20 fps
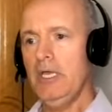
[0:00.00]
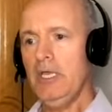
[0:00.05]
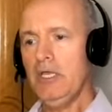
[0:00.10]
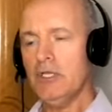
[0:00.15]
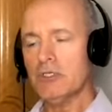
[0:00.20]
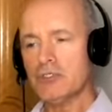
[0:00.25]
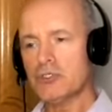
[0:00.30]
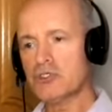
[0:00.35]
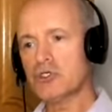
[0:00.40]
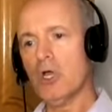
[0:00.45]

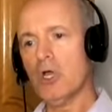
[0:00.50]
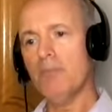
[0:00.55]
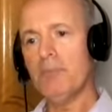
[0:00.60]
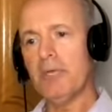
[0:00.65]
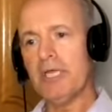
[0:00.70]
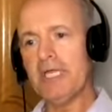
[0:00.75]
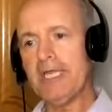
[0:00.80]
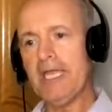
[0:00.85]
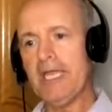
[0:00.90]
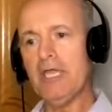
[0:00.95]
is
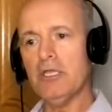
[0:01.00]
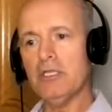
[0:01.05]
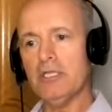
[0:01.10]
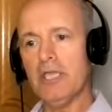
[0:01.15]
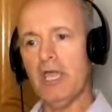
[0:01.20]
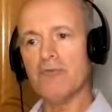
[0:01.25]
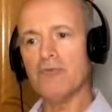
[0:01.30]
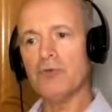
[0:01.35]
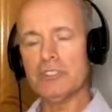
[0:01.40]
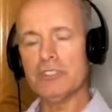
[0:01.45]
jumping
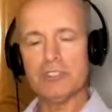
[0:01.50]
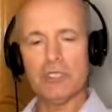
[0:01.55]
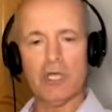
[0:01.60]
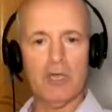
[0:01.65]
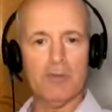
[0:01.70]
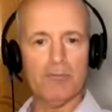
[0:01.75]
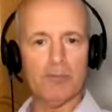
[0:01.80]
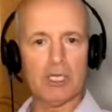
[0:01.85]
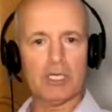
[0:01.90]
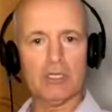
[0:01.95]
in every
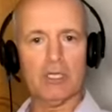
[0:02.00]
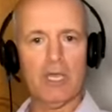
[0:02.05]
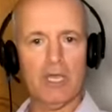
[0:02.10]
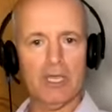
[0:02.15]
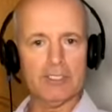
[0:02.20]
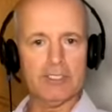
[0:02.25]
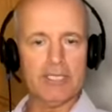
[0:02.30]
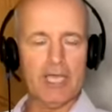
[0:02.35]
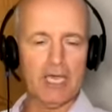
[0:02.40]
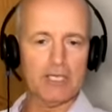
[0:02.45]
time a
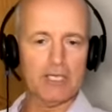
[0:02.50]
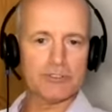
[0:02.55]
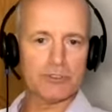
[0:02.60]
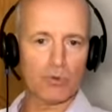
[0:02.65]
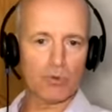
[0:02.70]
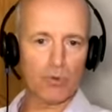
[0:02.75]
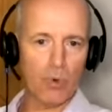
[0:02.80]
client has a